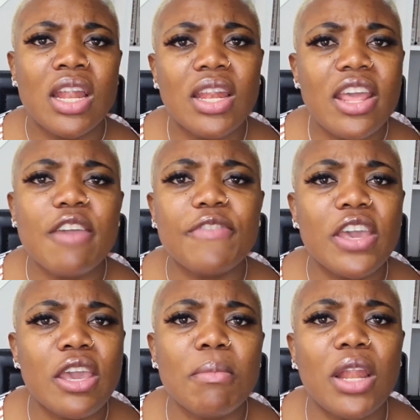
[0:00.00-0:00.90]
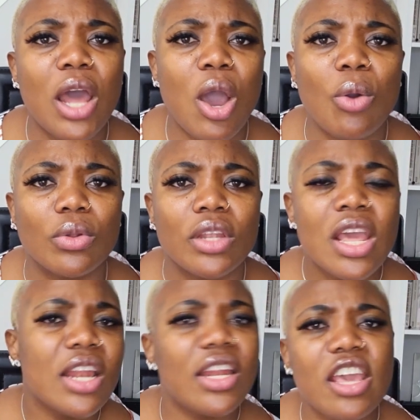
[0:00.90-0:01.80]
Leave him alone.
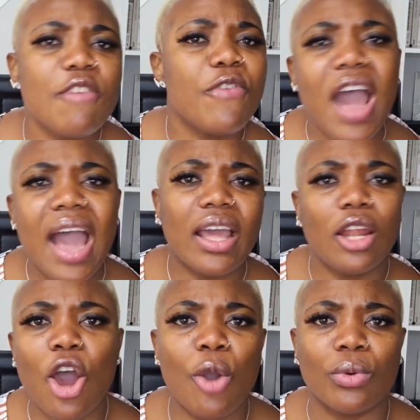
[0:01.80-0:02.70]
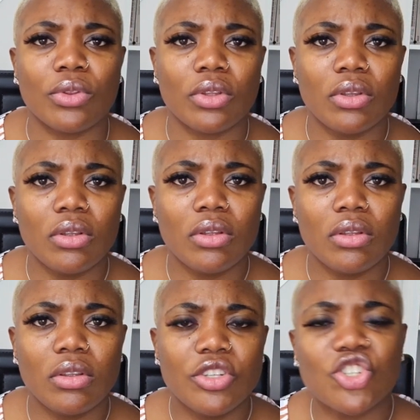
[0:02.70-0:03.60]
Leave her alone.
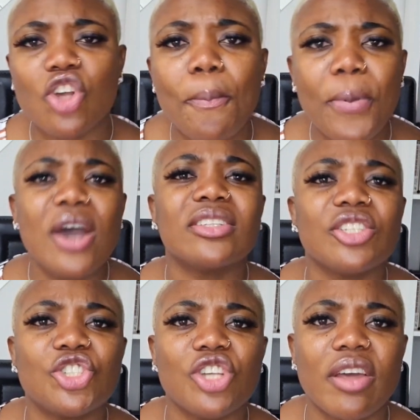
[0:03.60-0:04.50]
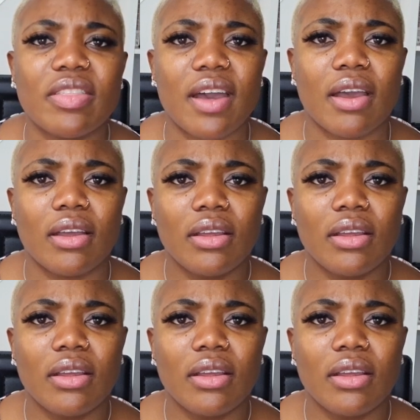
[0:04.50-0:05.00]
Support each other.